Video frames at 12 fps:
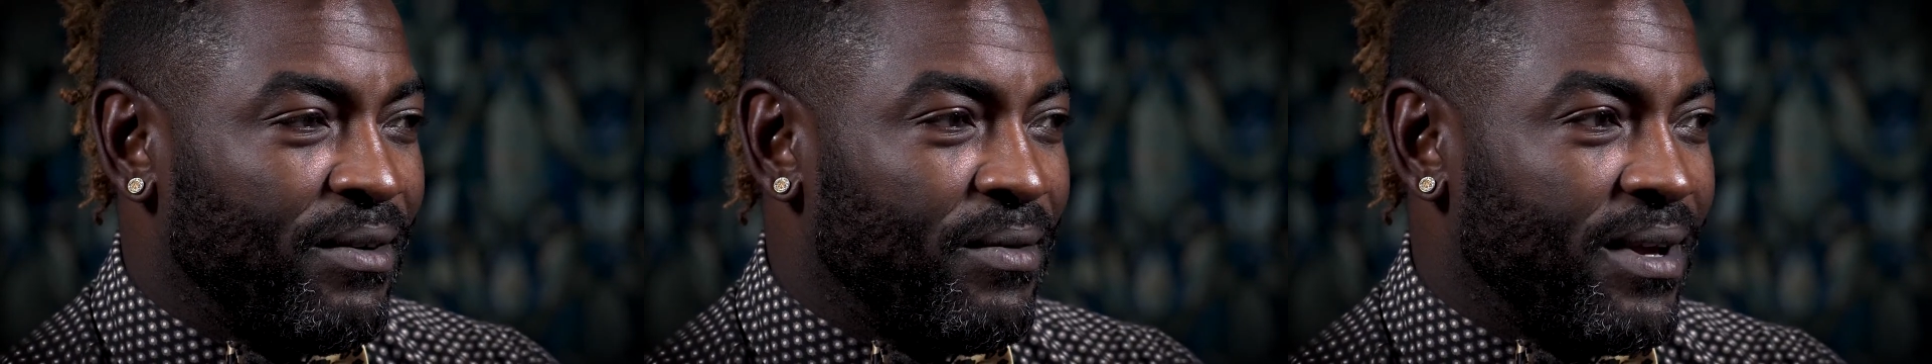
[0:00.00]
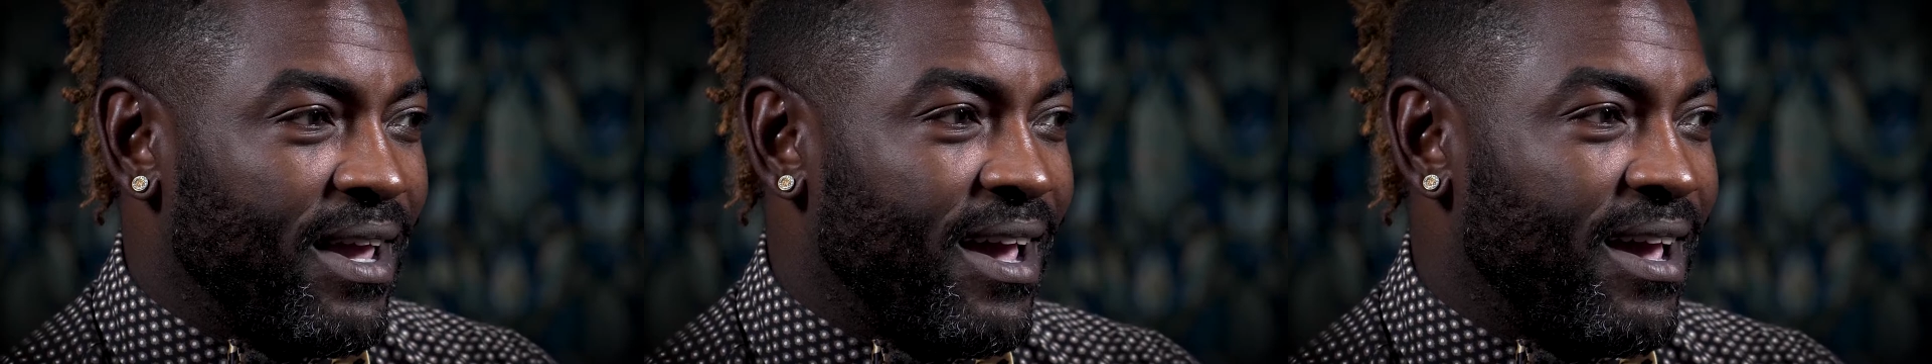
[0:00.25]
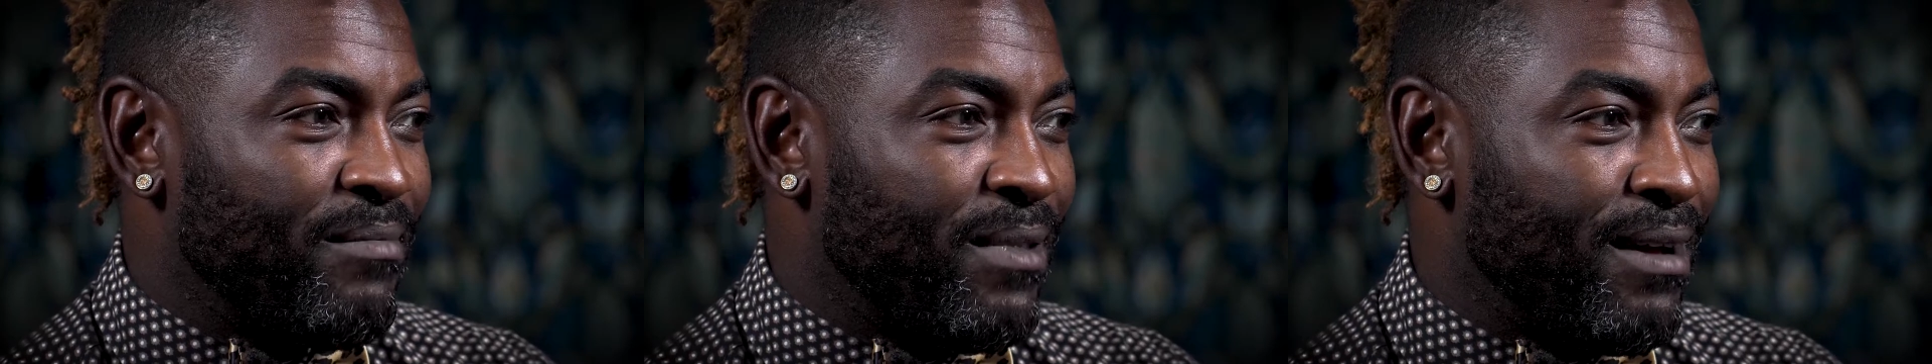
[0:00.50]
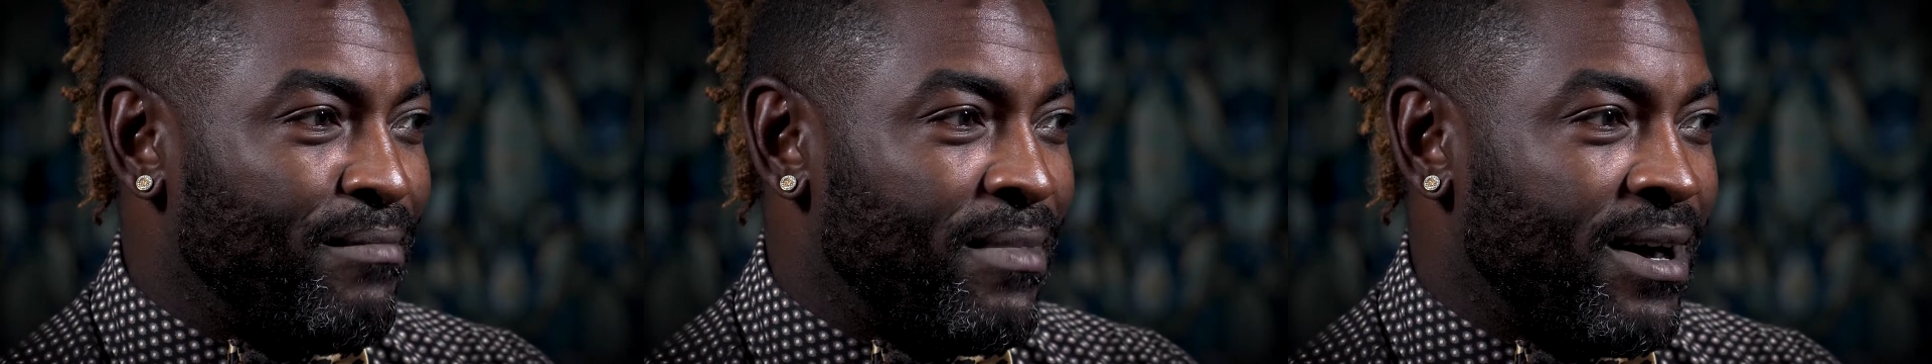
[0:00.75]
we had
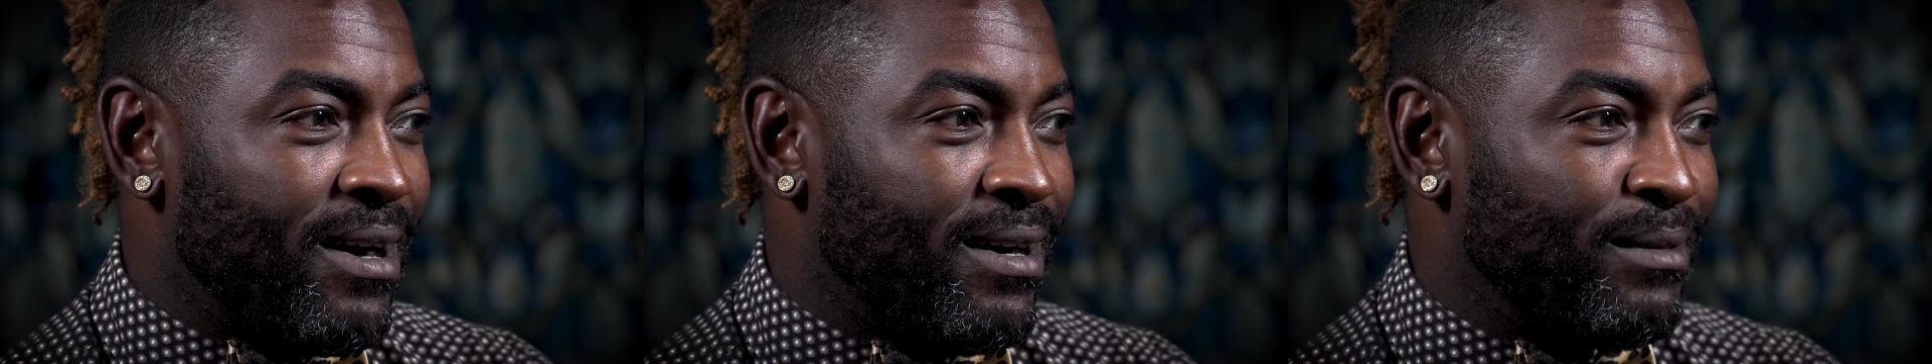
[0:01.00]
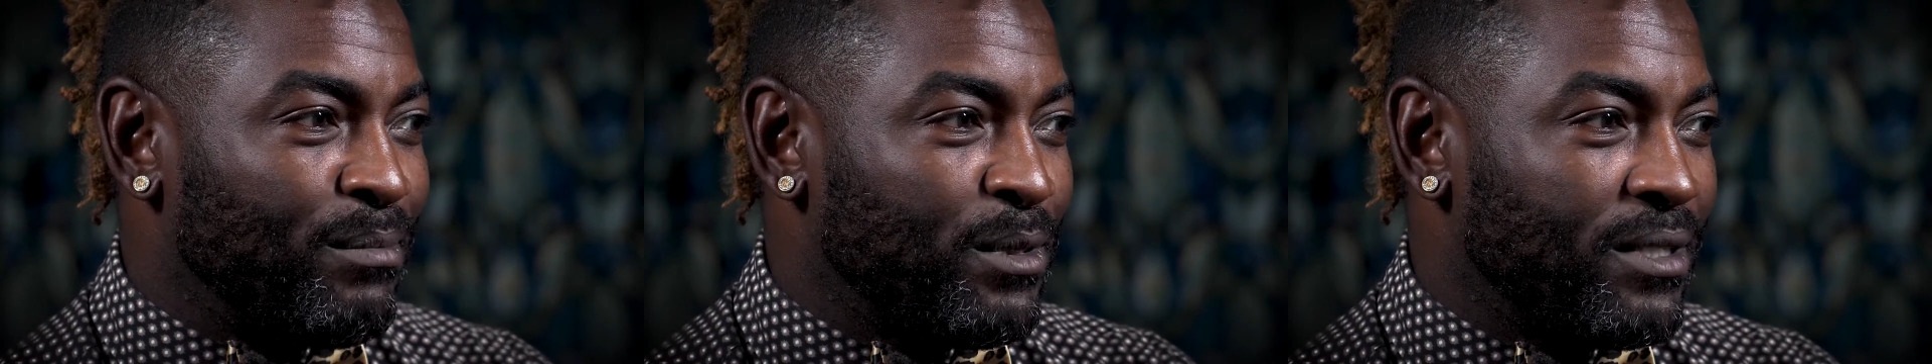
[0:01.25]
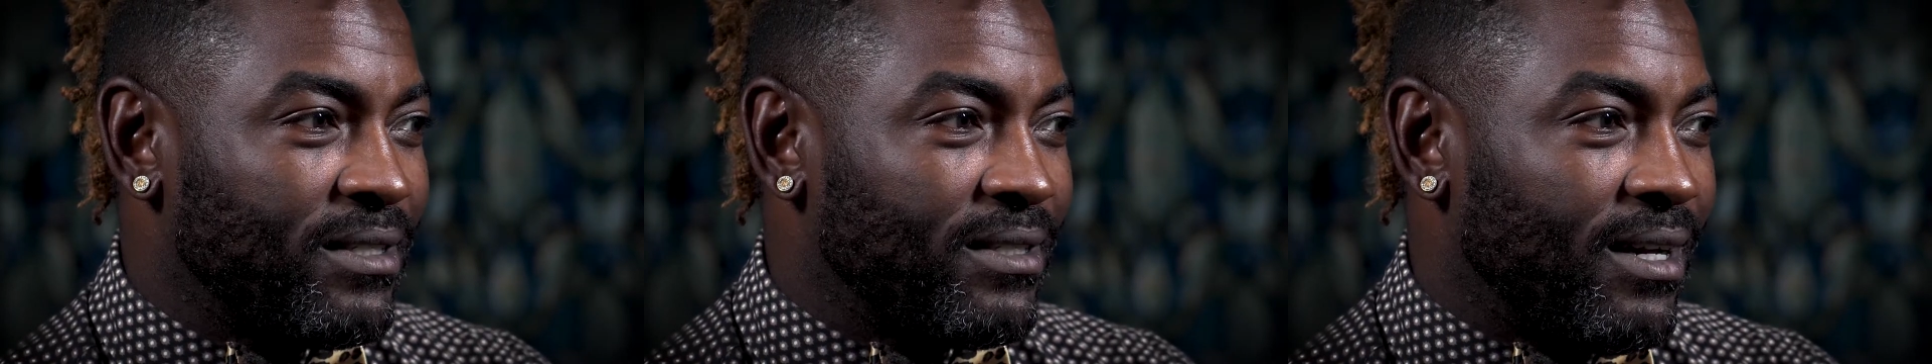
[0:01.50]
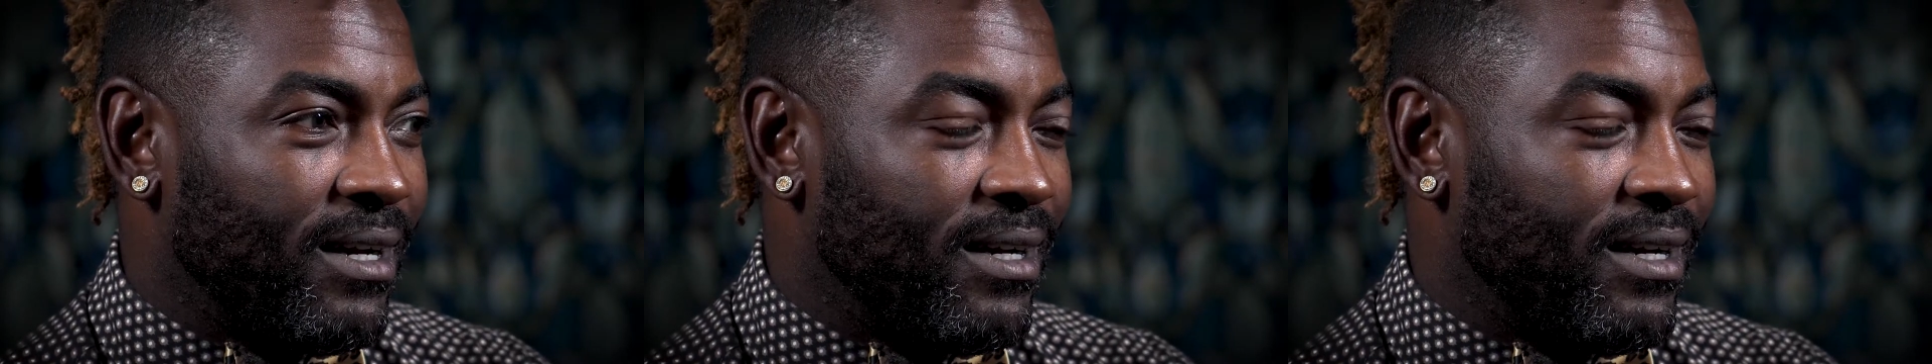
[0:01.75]
my mom's